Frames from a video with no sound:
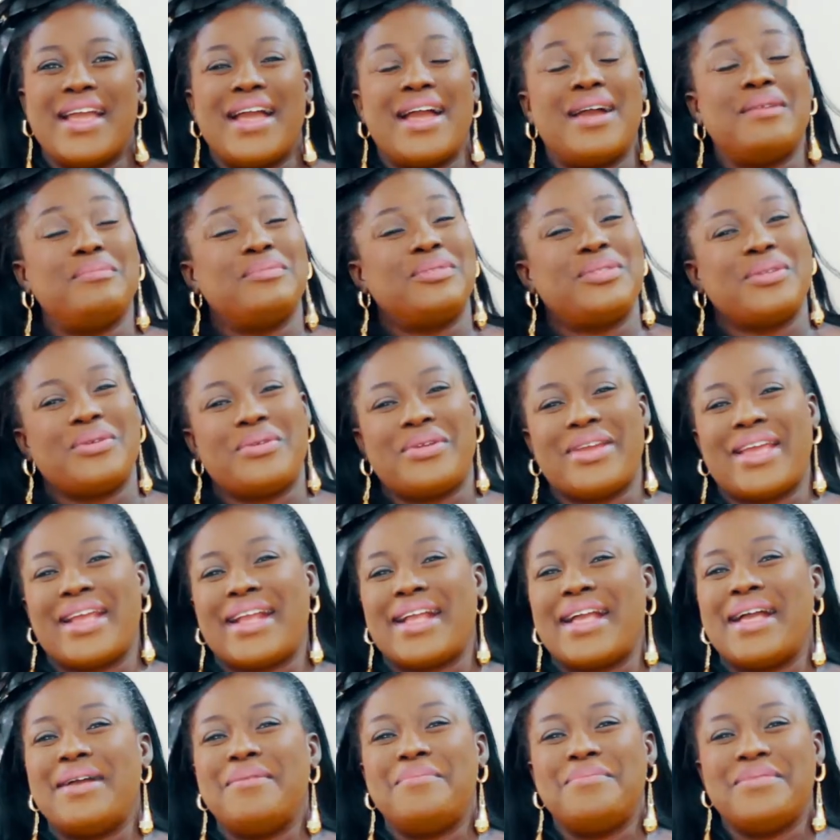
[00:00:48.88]
I'm sorry I
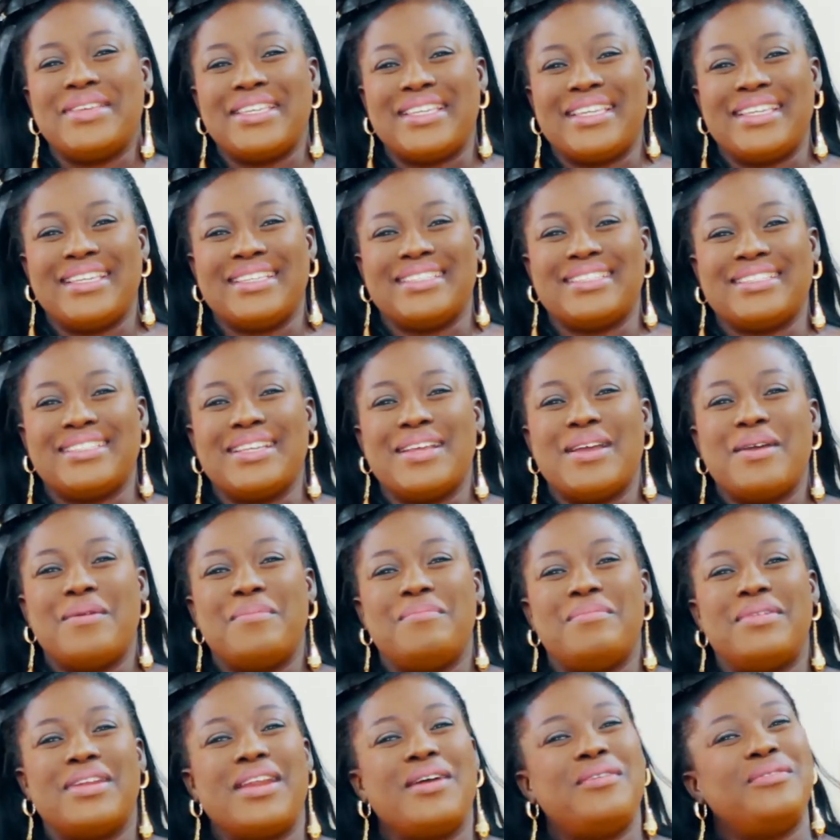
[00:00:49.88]
can't make it,
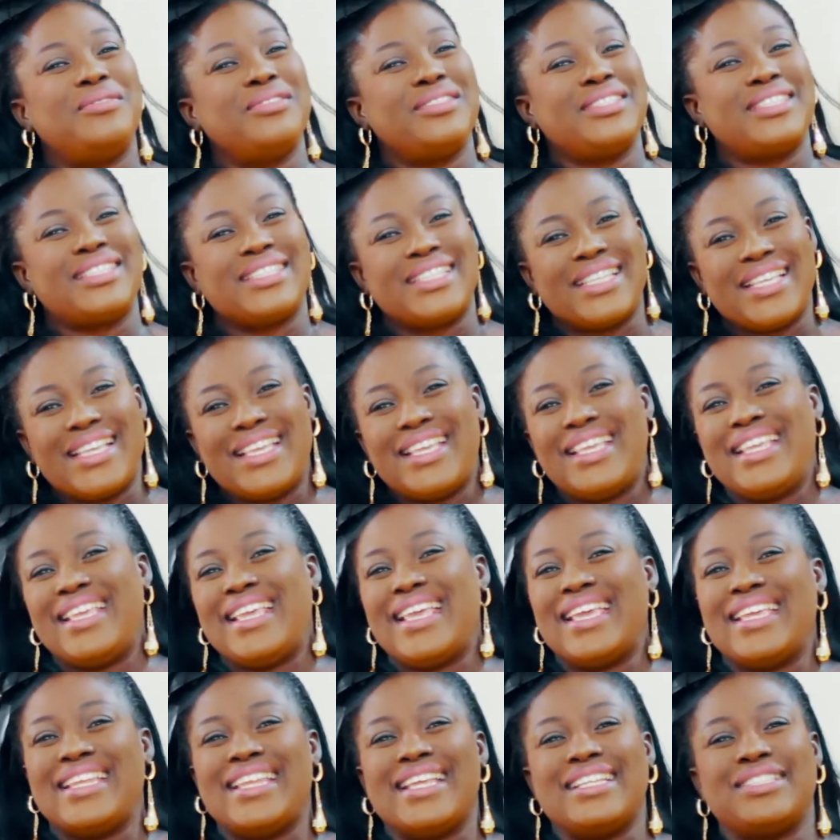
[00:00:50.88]
but I want to say
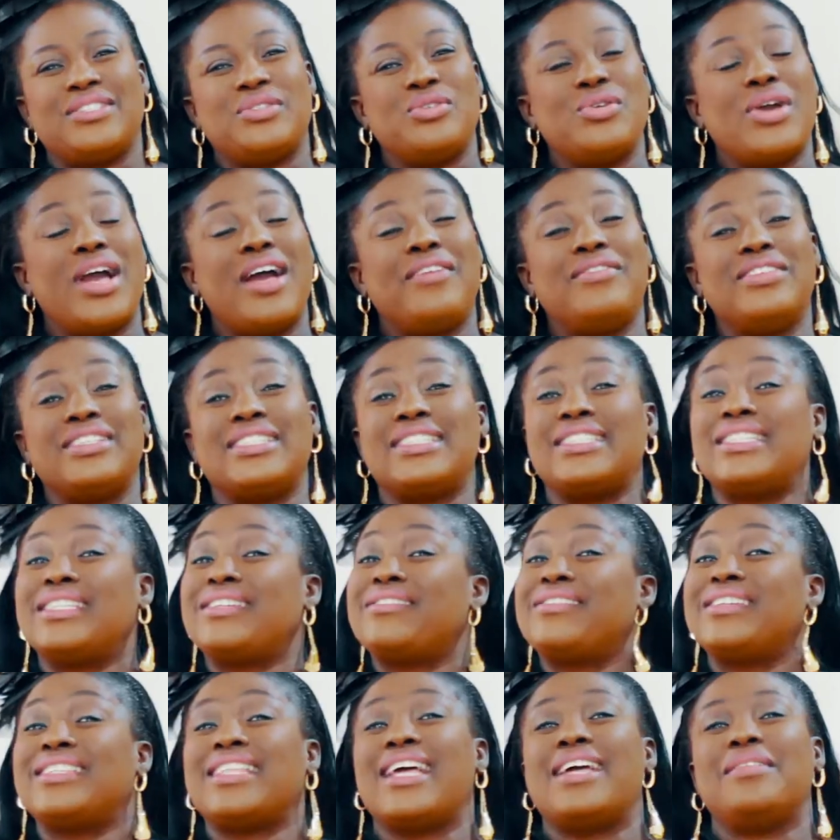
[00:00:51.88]
here that you have a
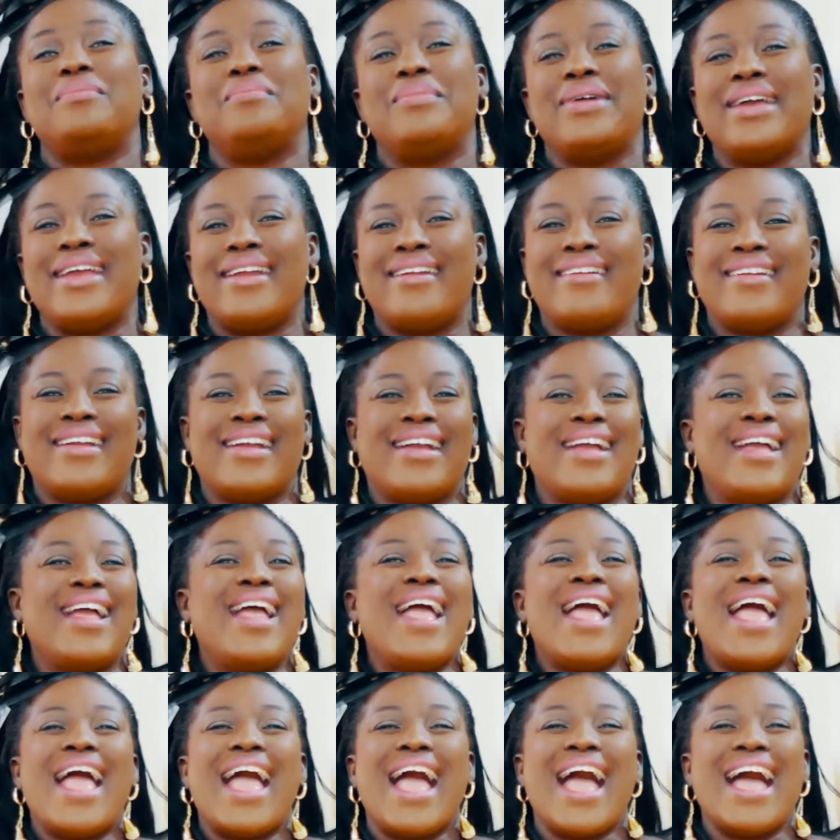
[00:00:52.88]
secret admirer,
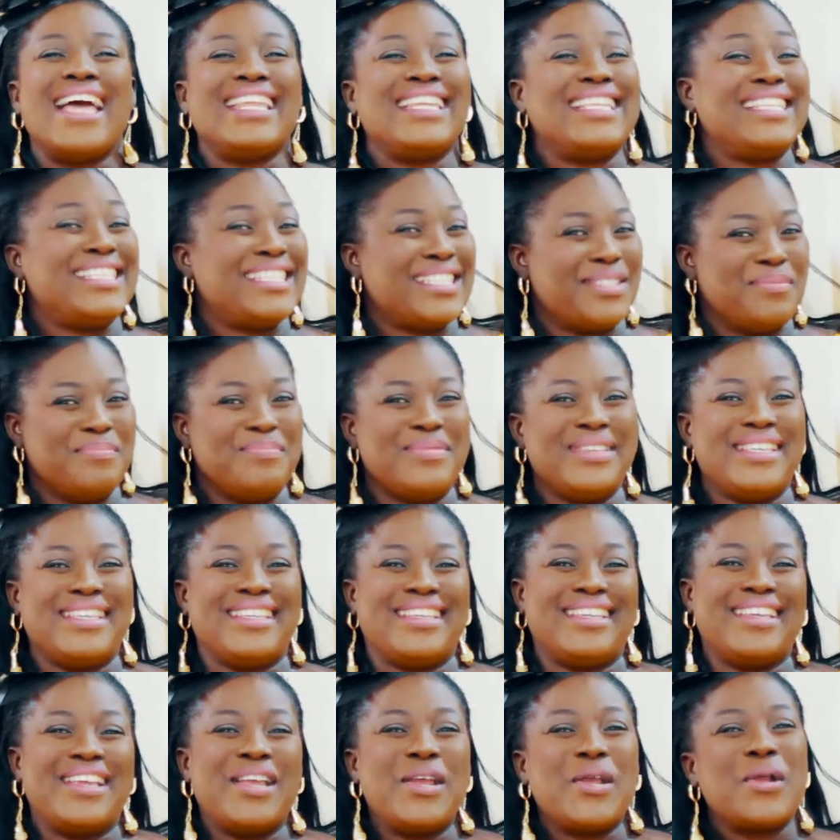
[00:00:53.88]
and it's me.
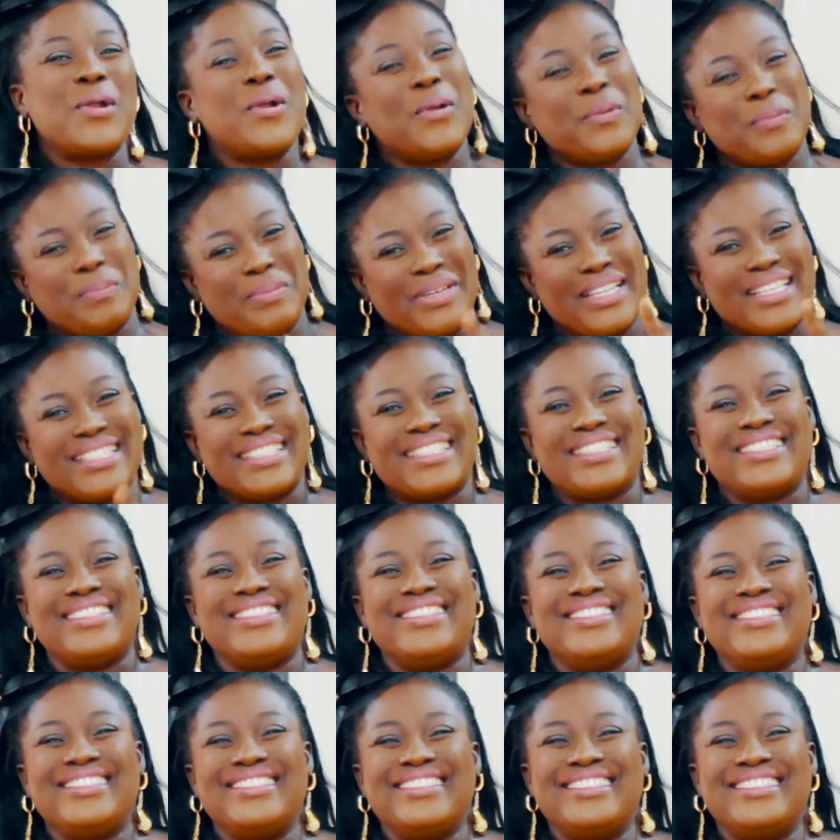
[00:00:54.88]
God bless you.